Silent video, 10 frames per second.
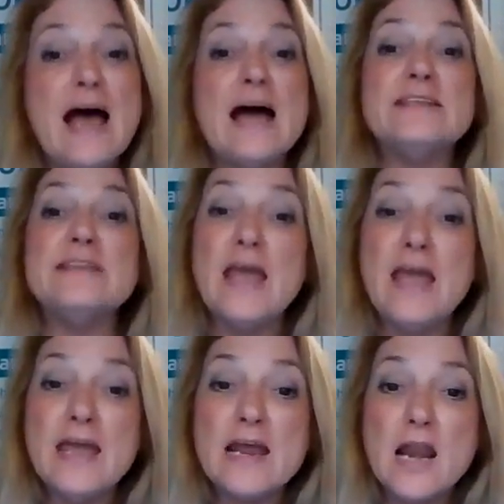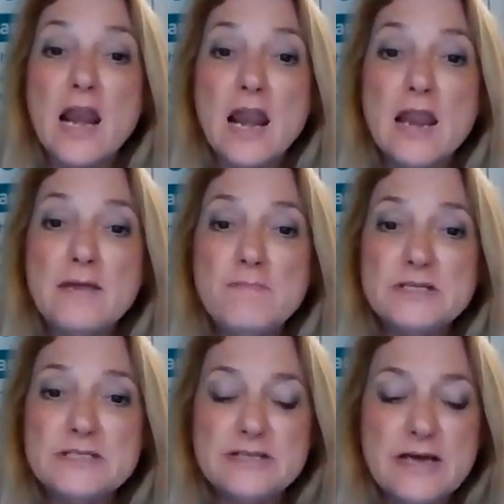as a
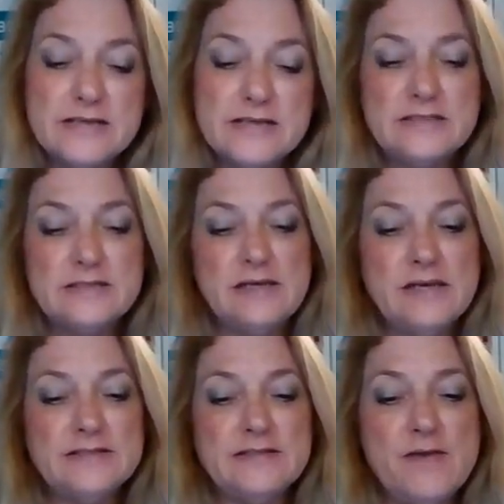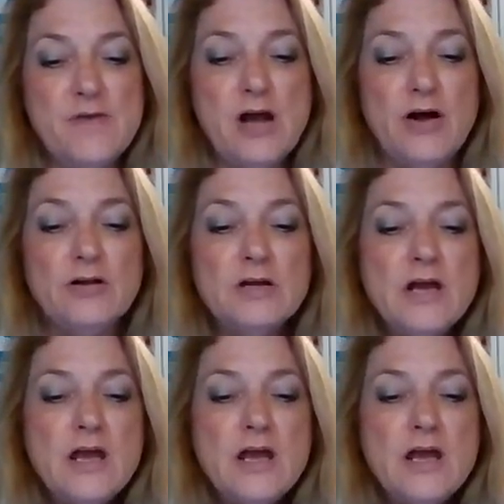litmus test. Yes, they will.